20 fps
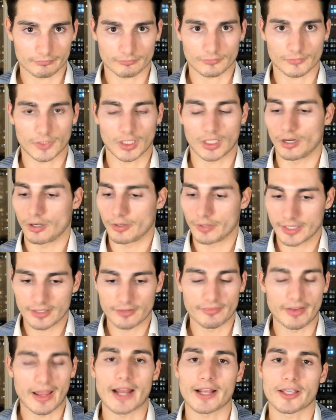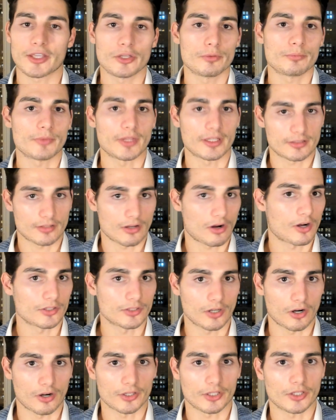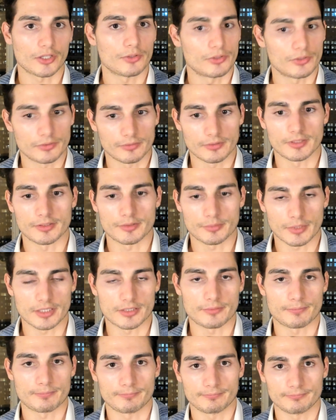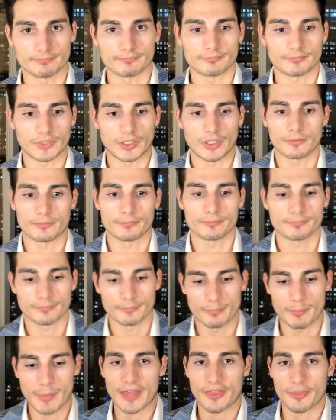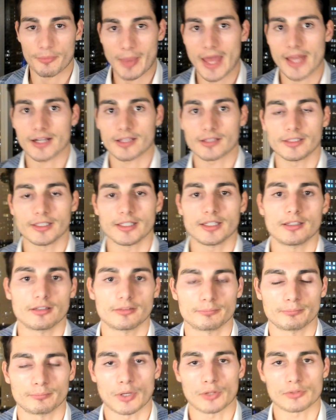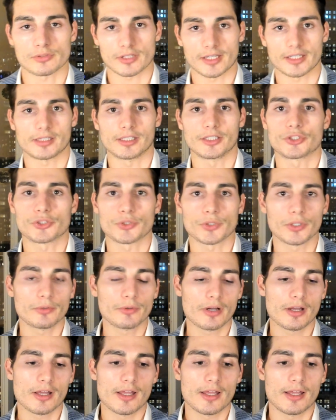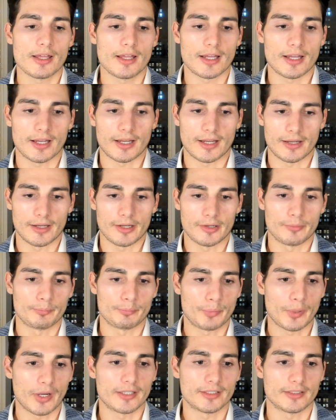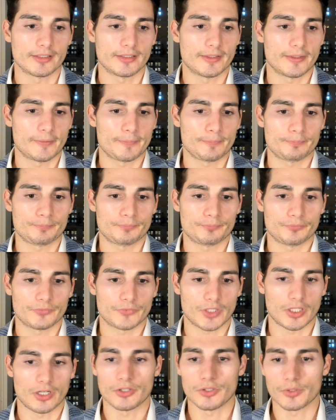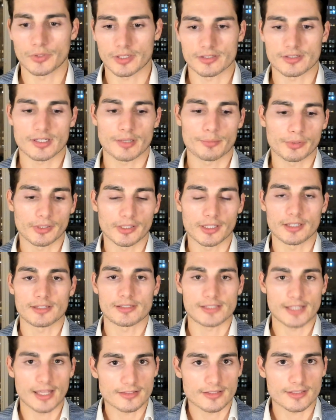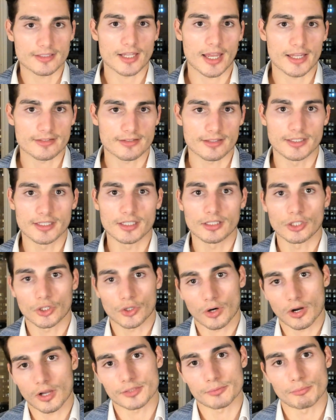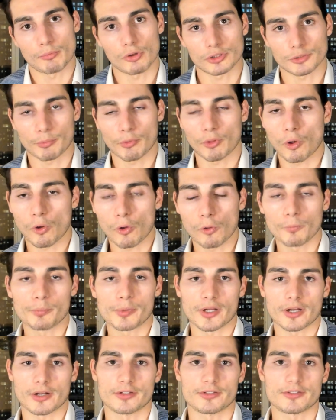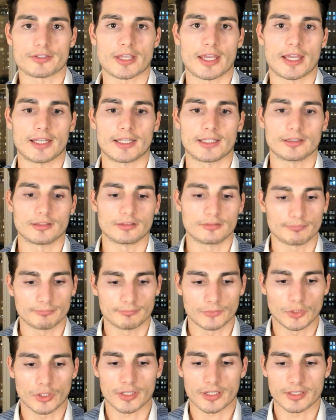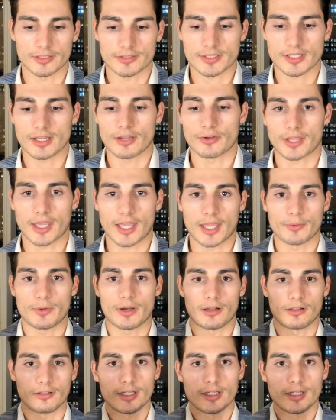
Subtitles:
in a vacuum, that's hard to argue. It's mathematically most likely true. But you can simply sensitize the deal across multiple hold periods and look and see, okay, well,